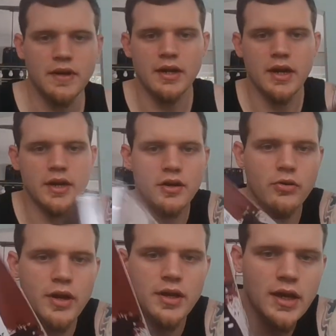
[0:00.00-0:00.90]
higher
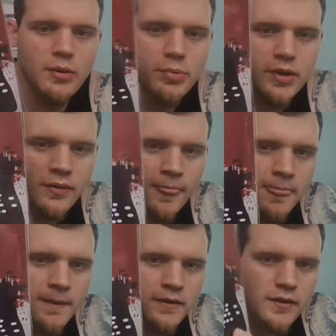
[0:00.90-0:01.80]
grade copy.
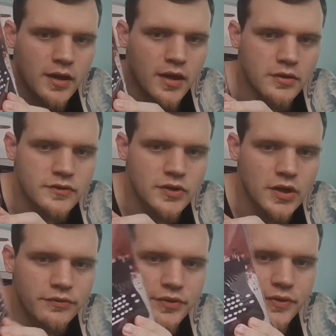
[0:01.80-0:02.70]
Got
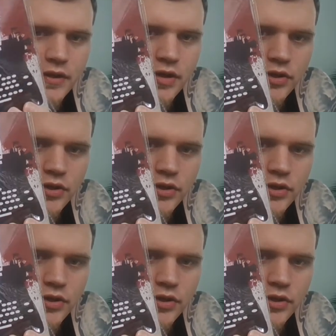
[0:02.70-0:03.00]
ourselves the